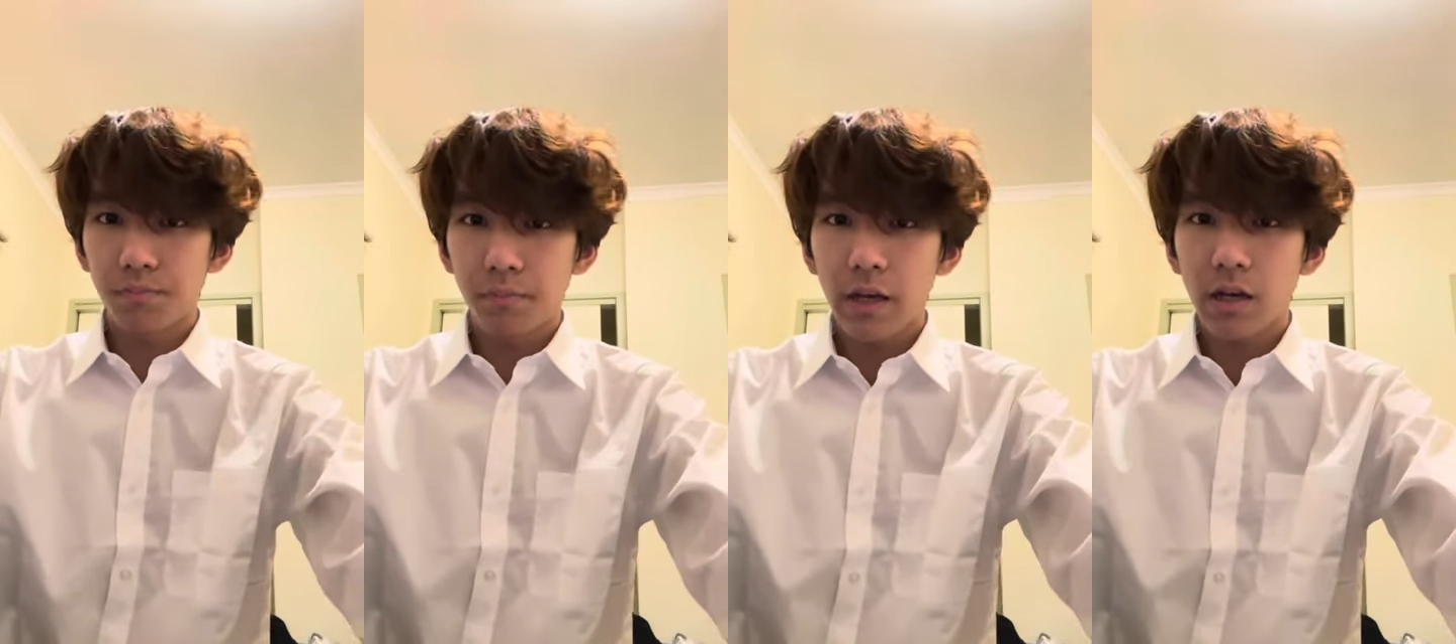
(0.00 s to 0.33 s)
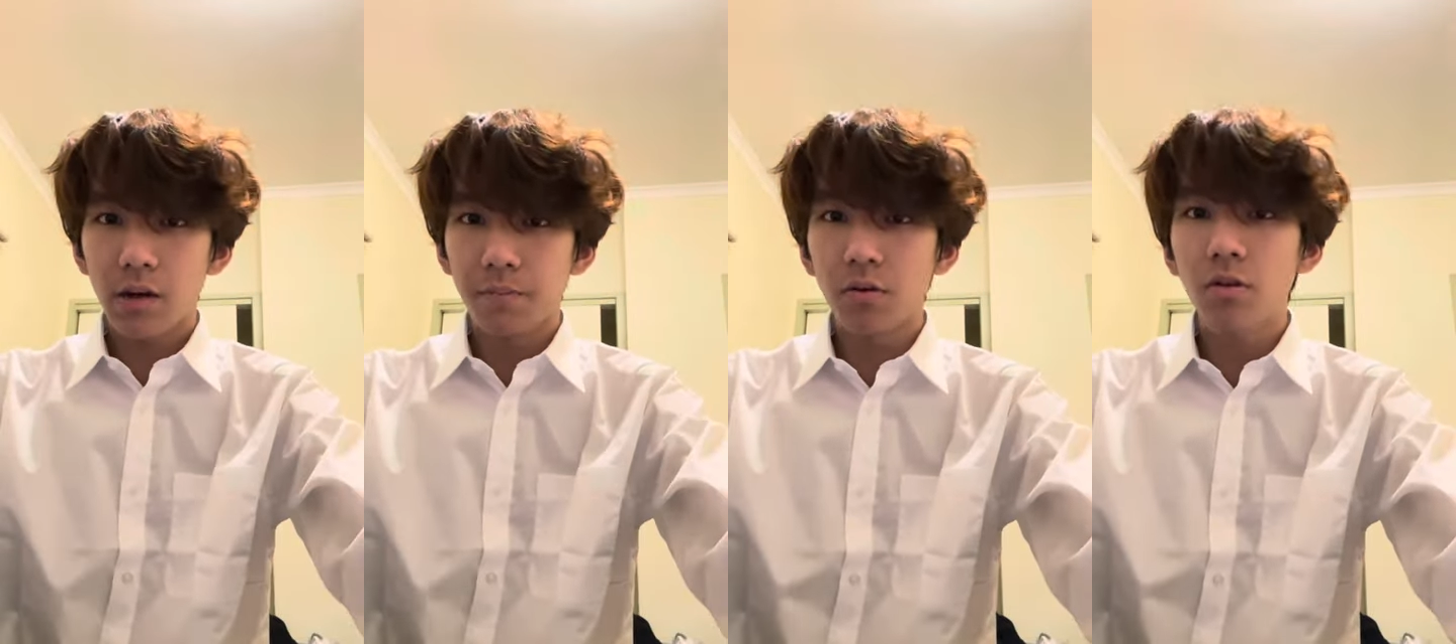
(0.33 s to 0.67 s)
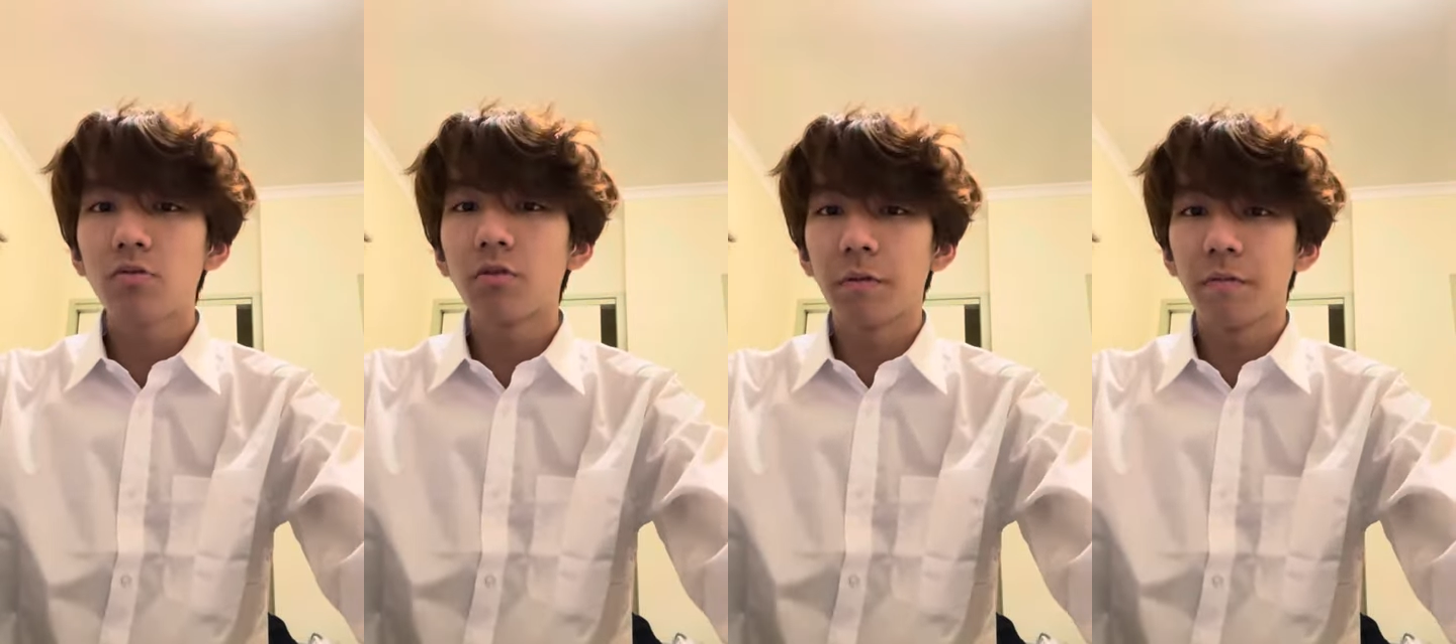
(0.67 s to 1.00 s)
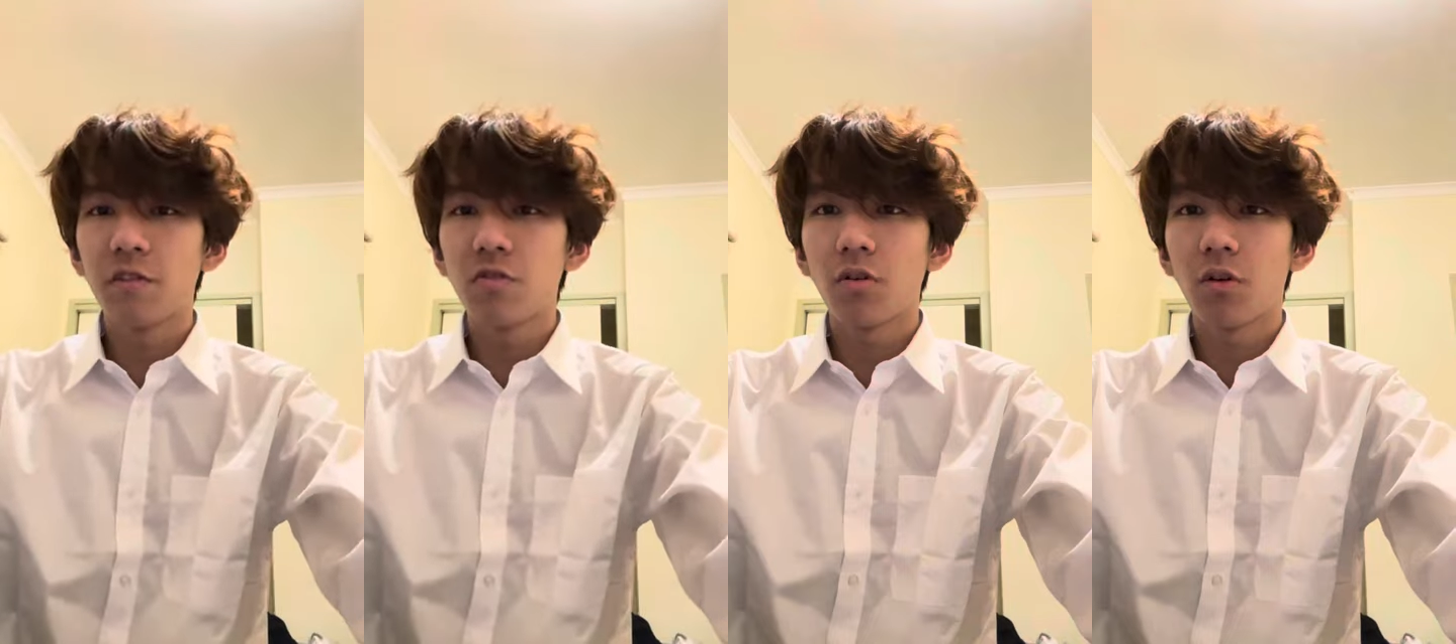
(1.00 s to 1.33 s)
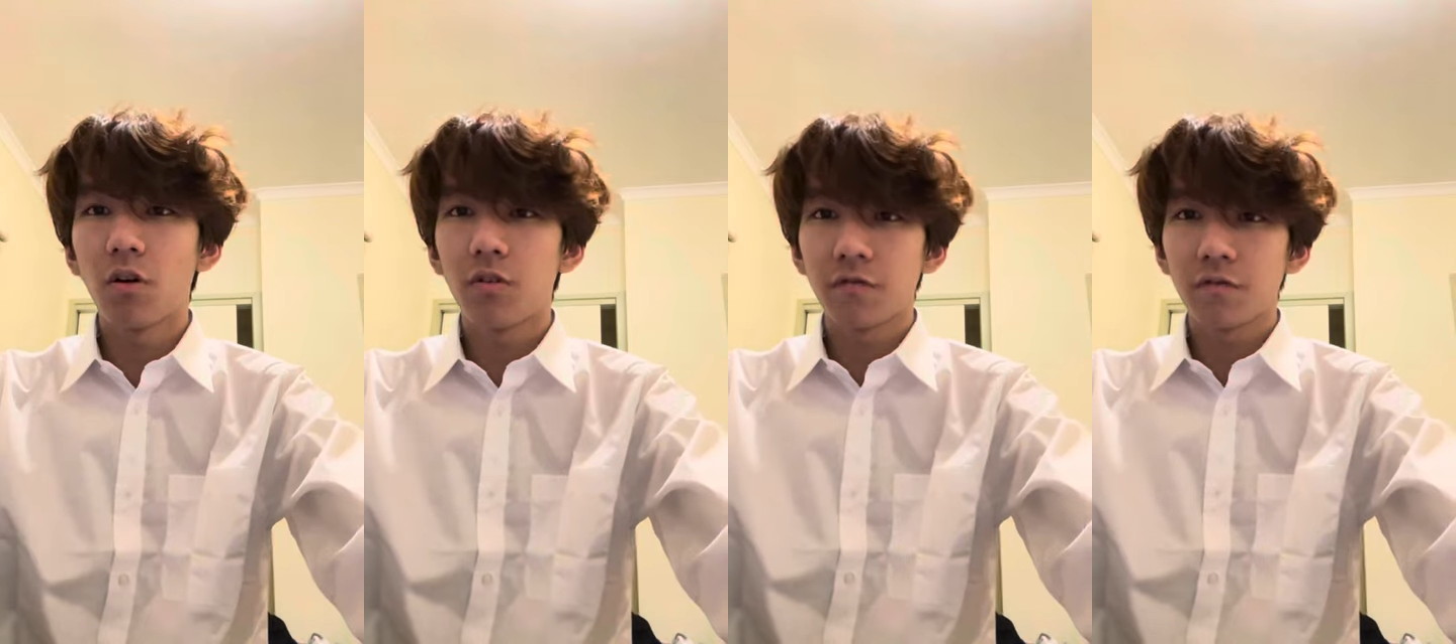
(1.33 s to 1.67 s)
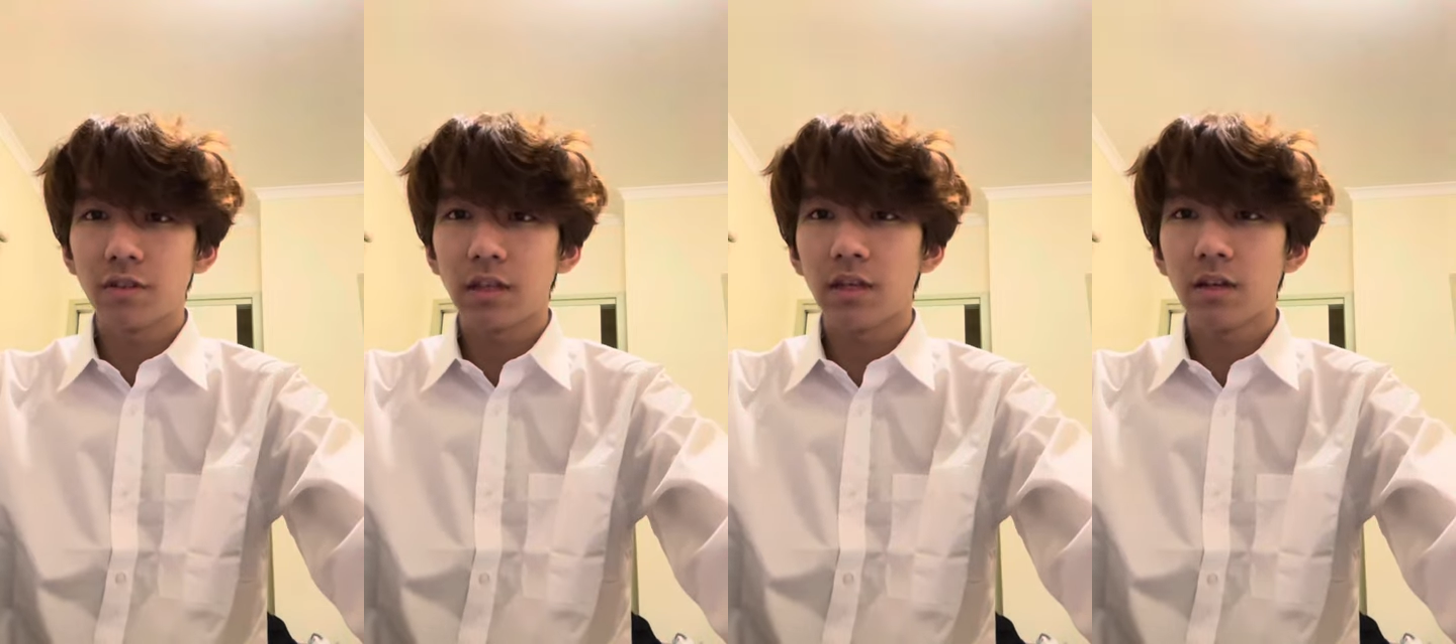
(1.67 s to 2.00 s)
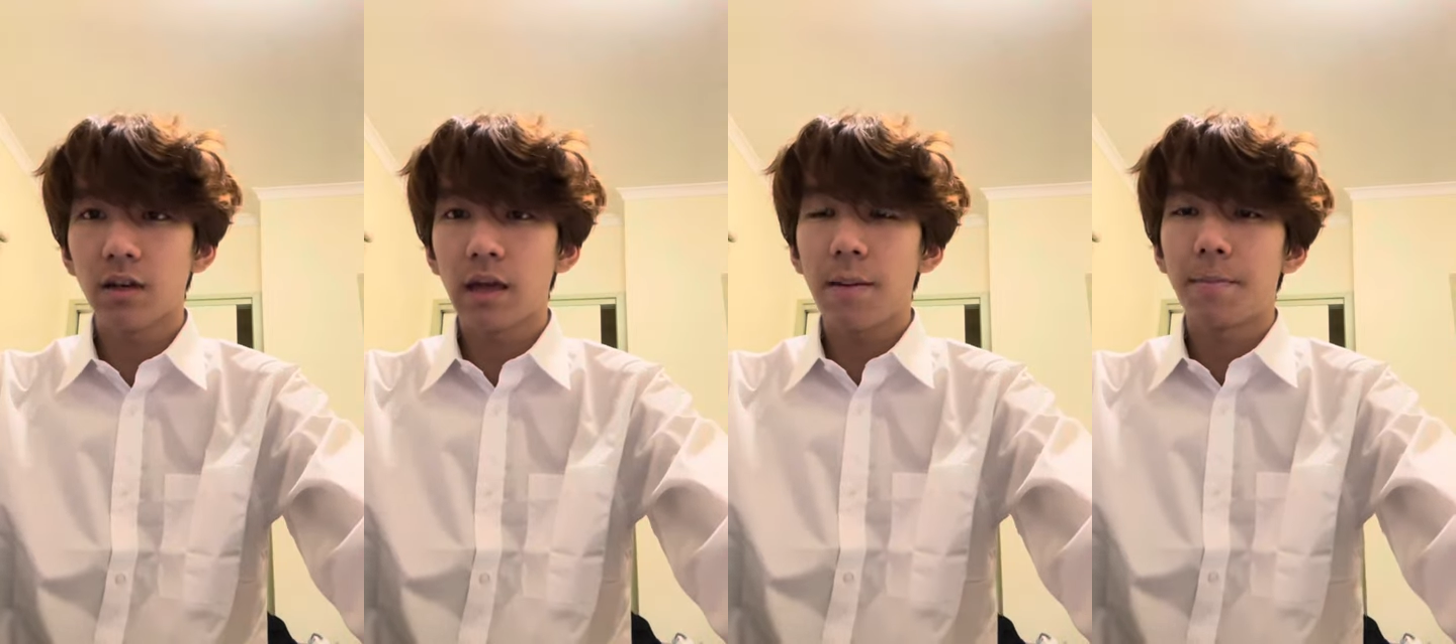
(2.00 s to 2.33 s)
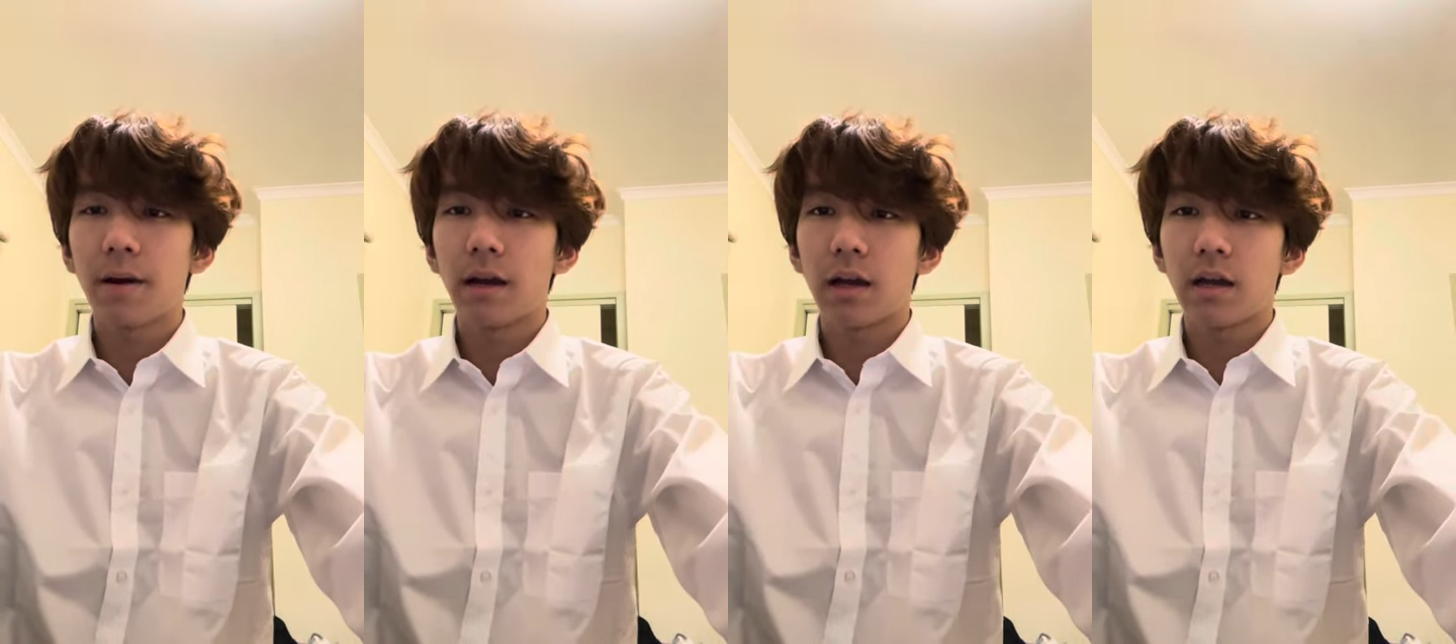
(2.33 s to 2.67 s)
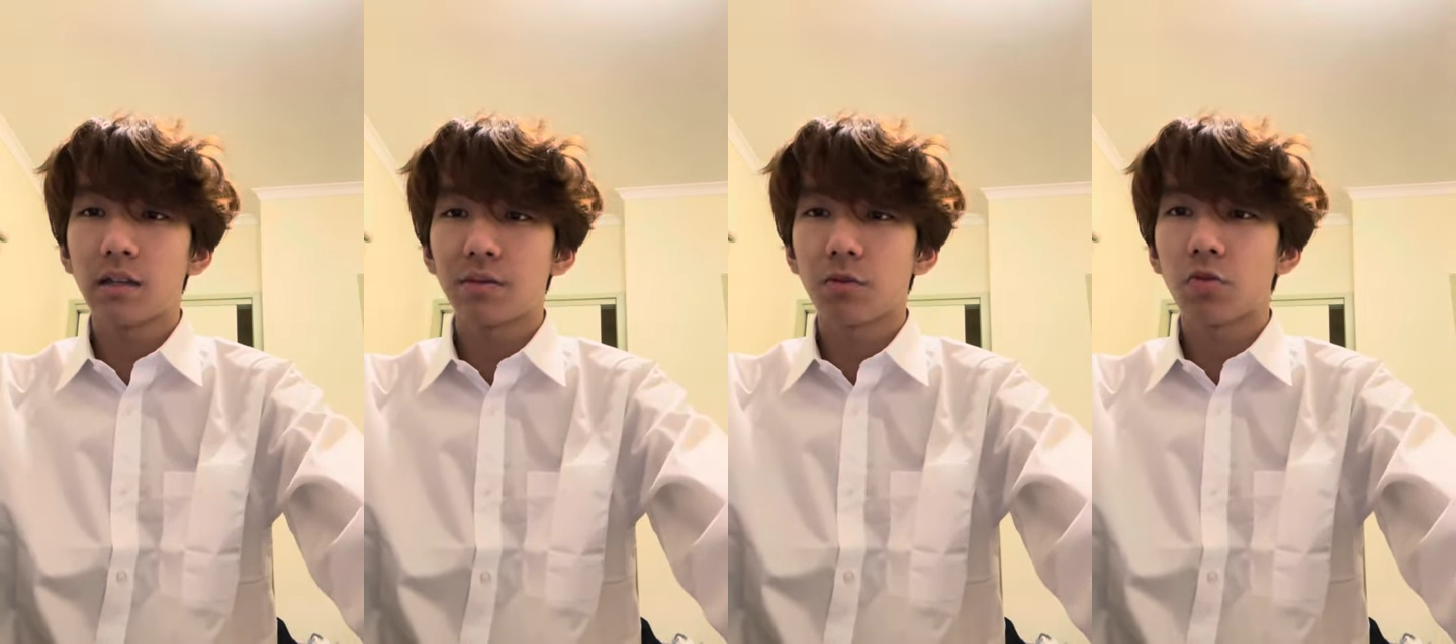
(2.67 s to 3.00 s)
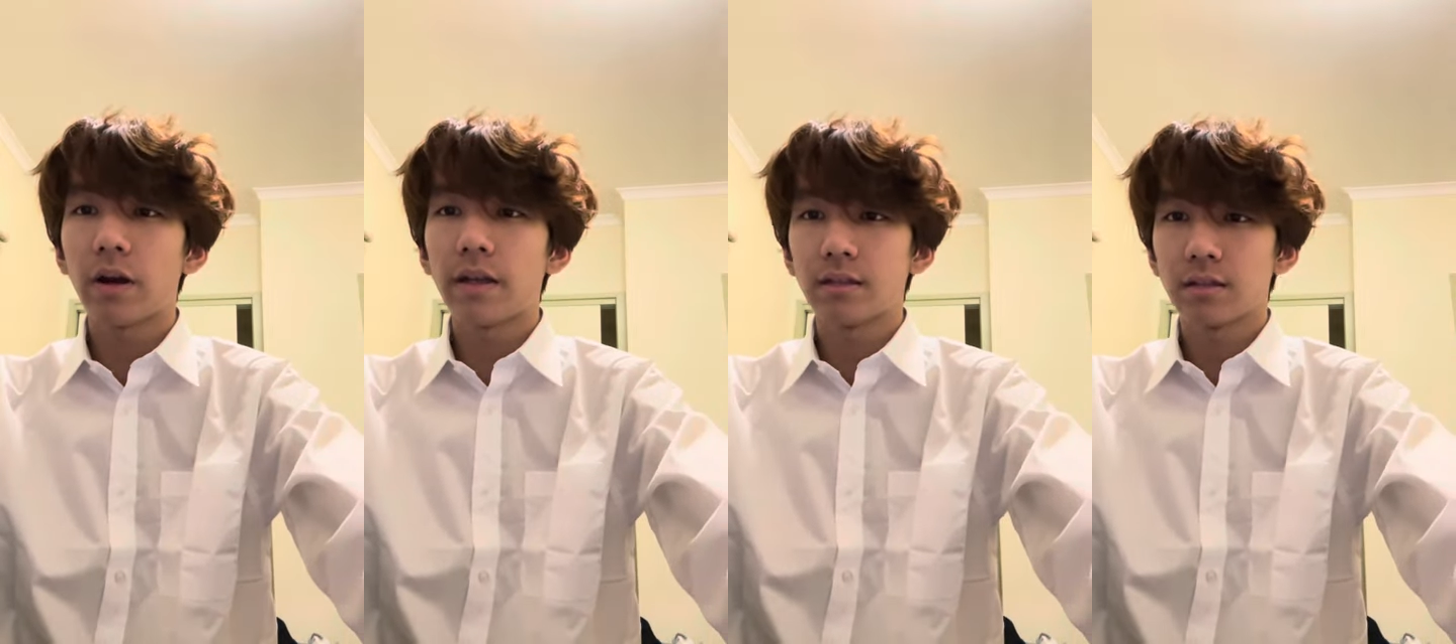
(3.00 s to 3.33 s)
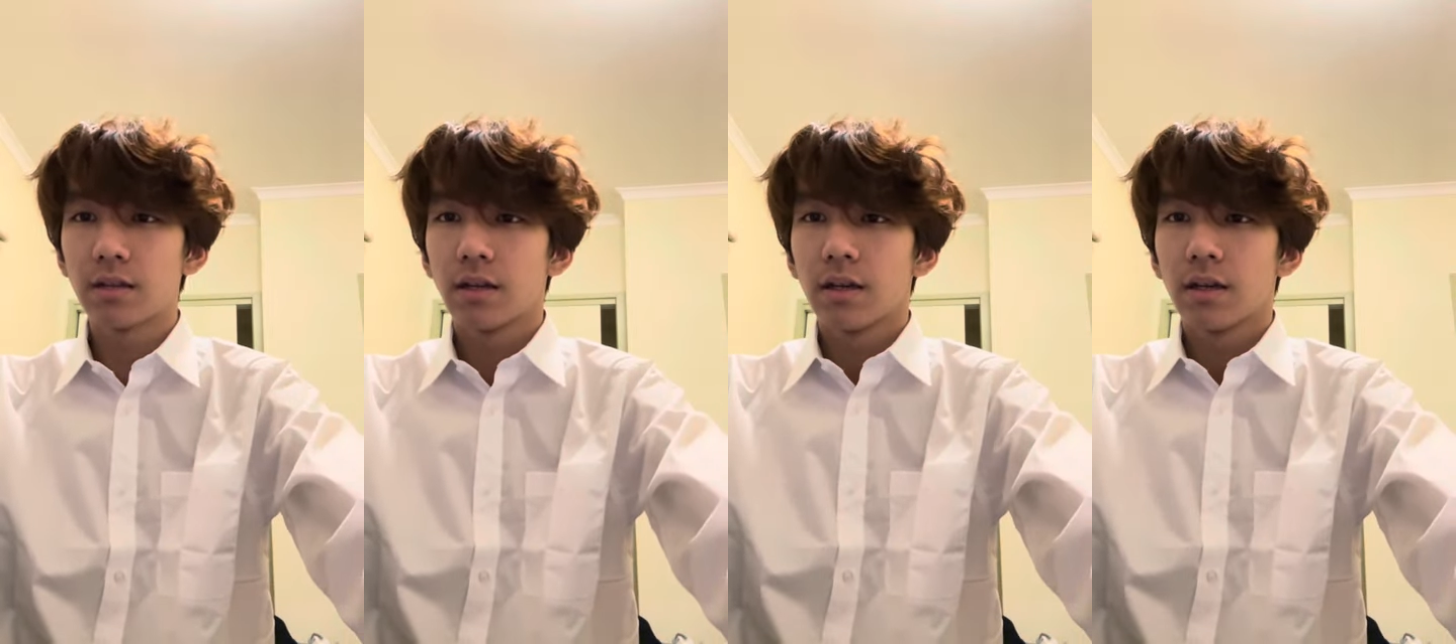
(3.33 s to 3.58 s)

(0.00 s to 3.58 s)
make a book review of Think Again by Adam Grant.